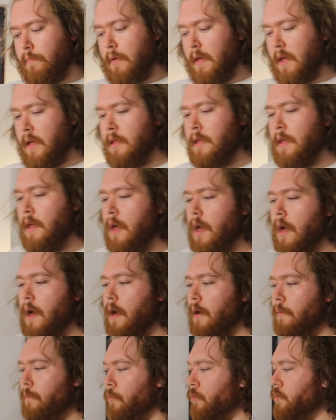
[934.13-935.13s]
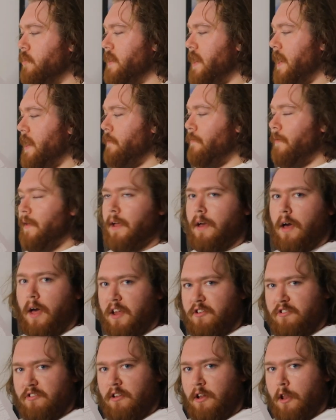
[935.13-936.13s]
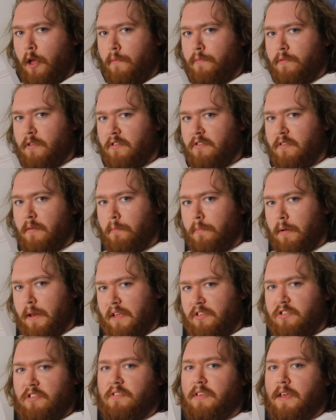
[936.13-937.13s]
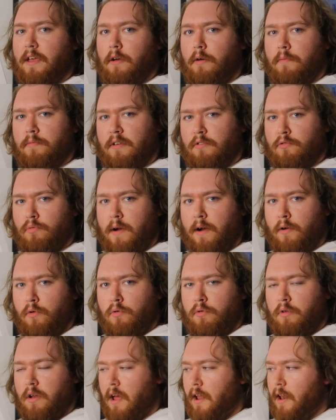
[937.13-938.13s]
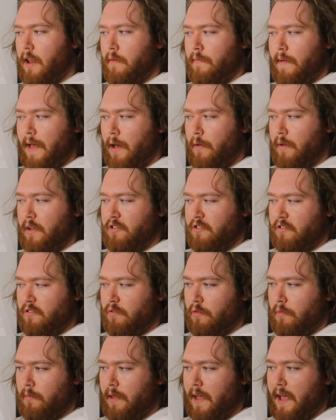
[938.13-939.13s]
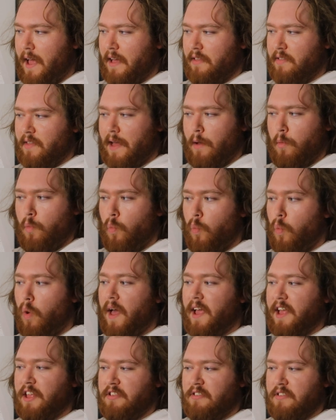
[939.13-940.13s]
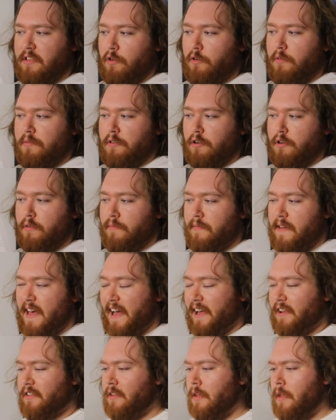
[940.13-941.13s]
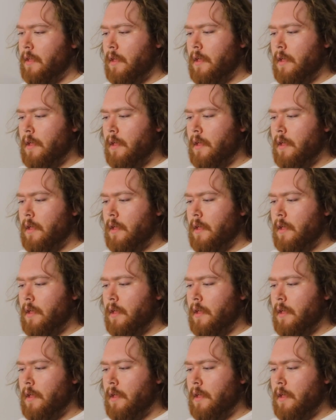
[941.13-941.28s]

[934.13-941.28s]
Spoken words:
But more than anything, I just love the simplicity of this record. I love how it just sort of like has that white silver effect.